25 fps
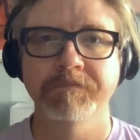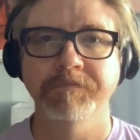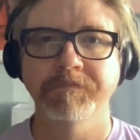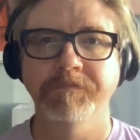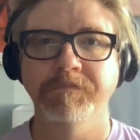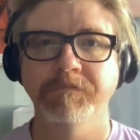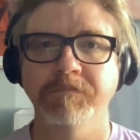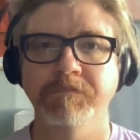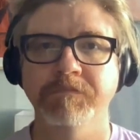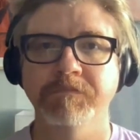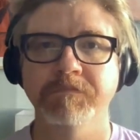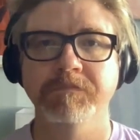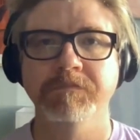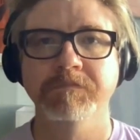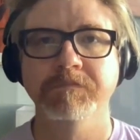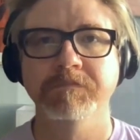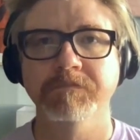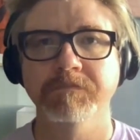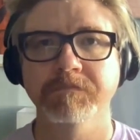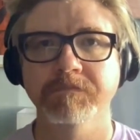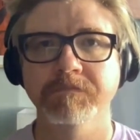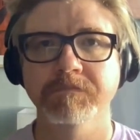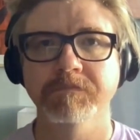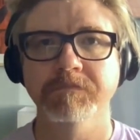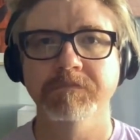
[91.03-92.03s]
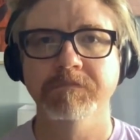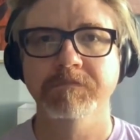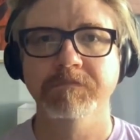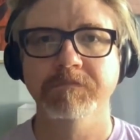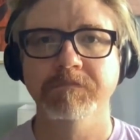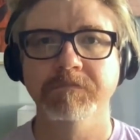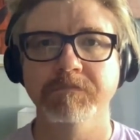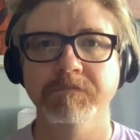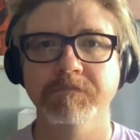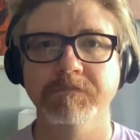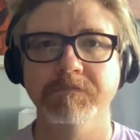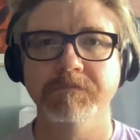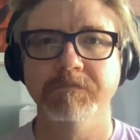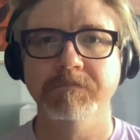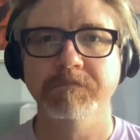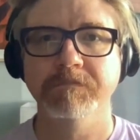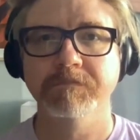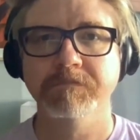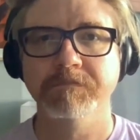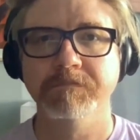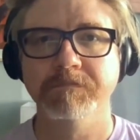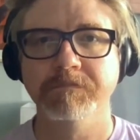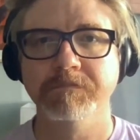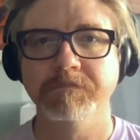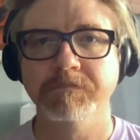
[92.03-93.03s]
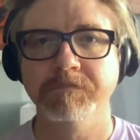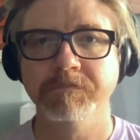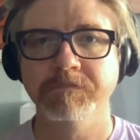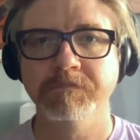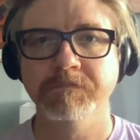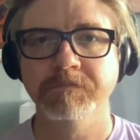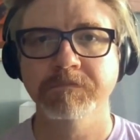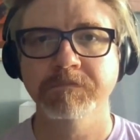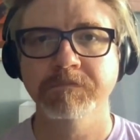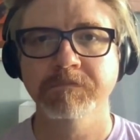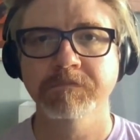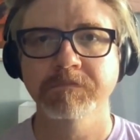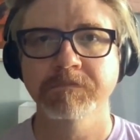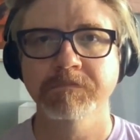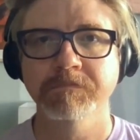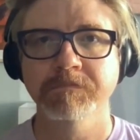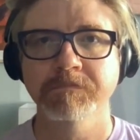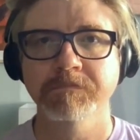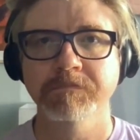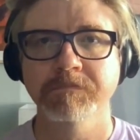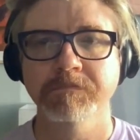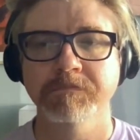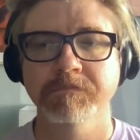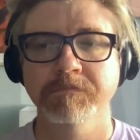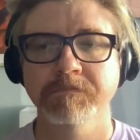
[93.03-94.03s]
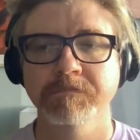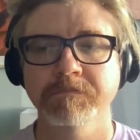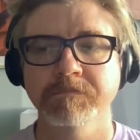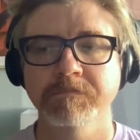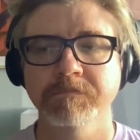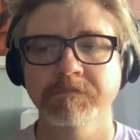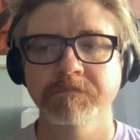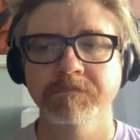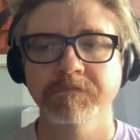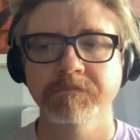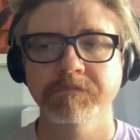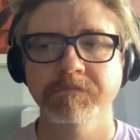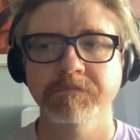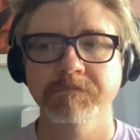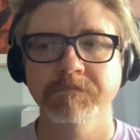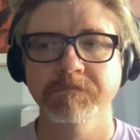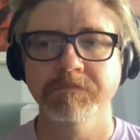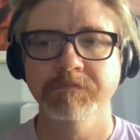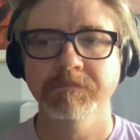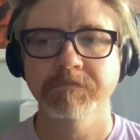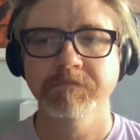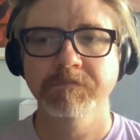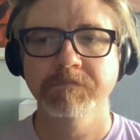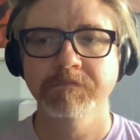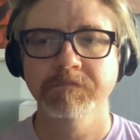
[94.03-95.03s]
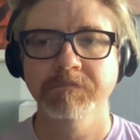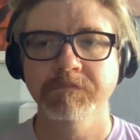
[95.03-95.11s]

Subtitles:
No words are spoken by the person on screen.